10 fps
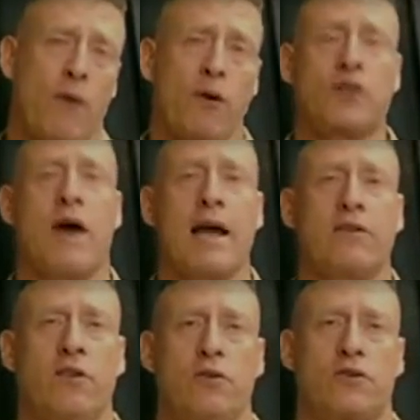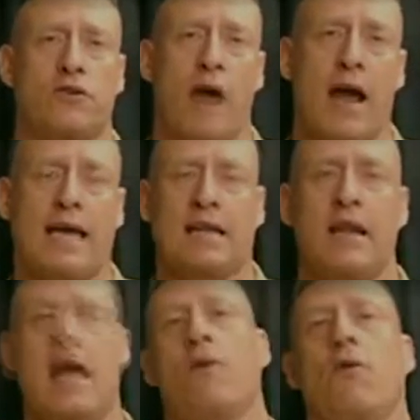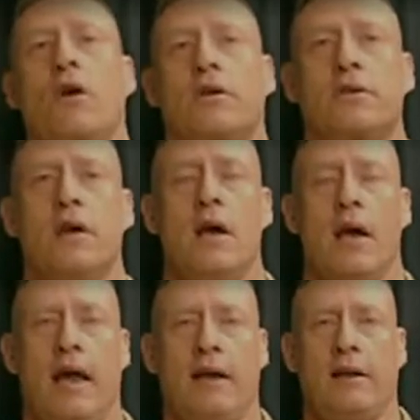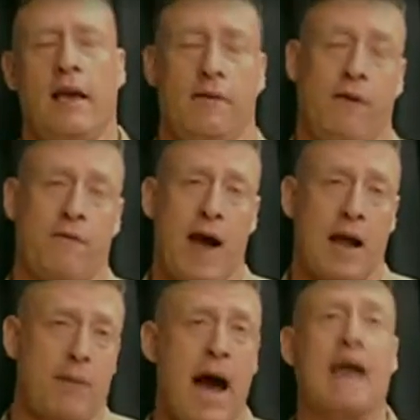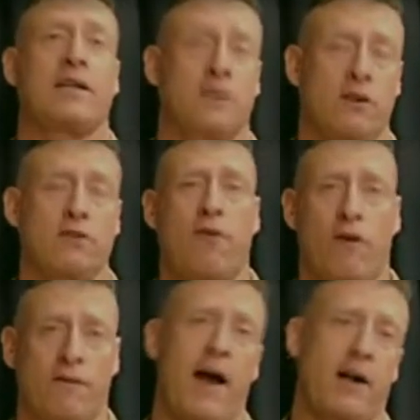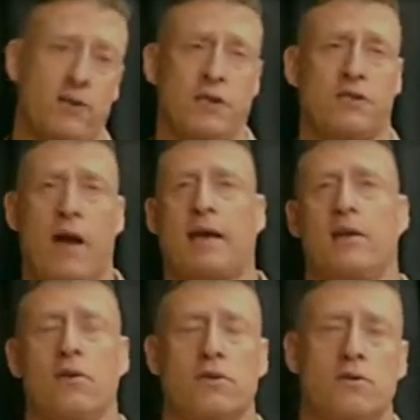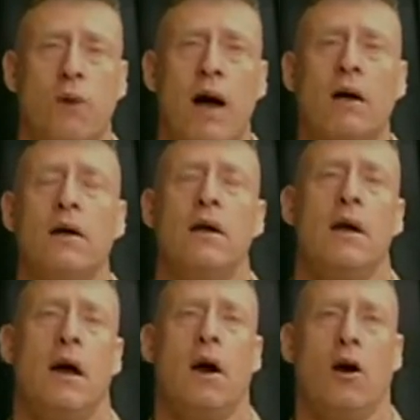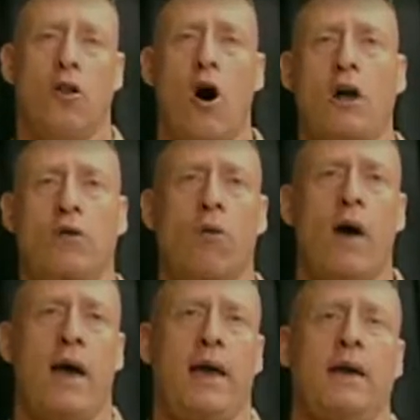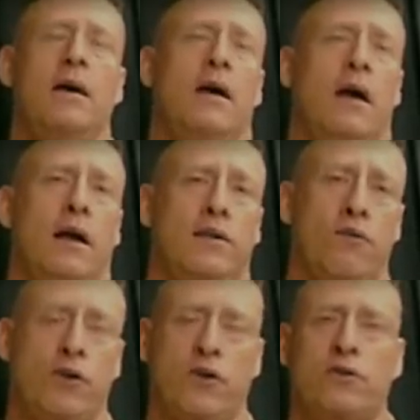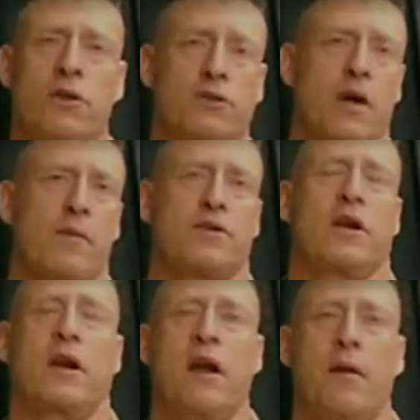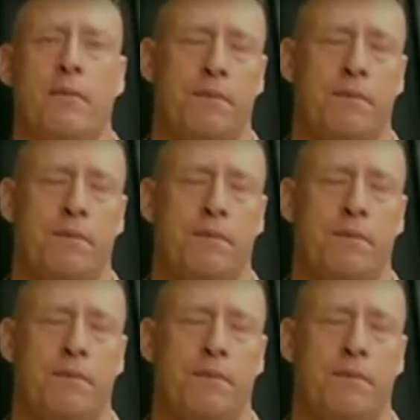we're trying to strike at the networks, and if we find pockets of those foreign fighters, we strike at those as well along the way to reduce those numbers that are going to,